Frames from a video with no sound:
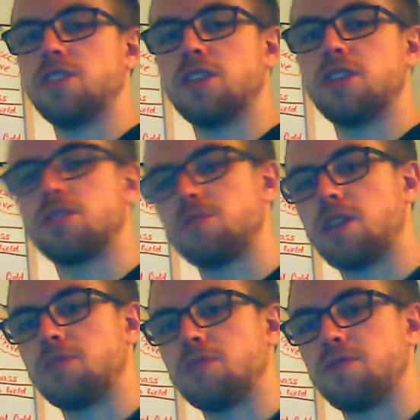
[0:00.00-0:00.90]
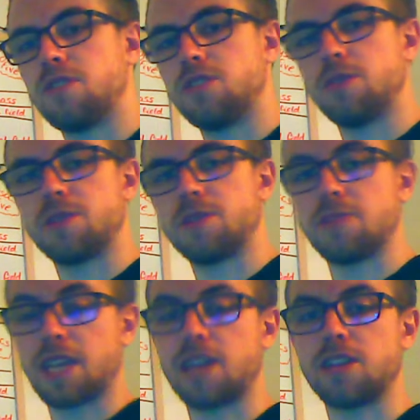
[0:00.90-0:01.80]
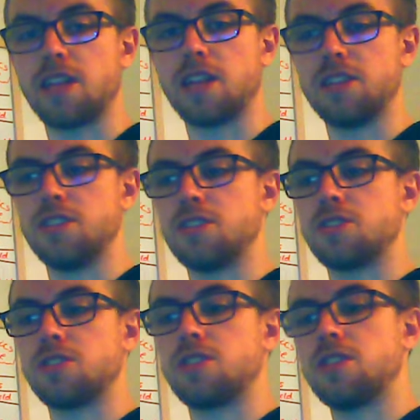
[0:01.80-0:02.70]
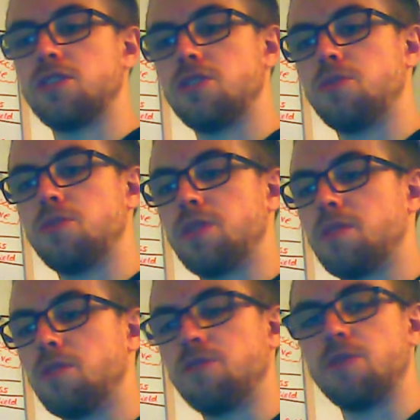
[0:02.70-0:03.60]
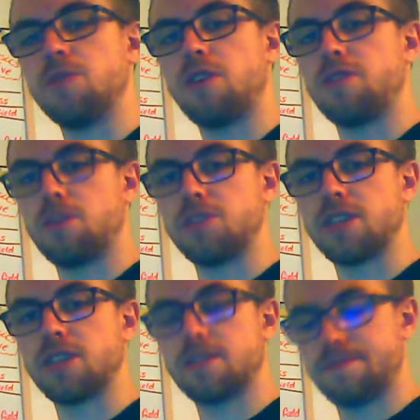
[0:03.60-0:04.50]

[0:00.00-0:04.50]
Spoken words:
are sometimes referred to as mechanical energies because they're to do with the movement of an object.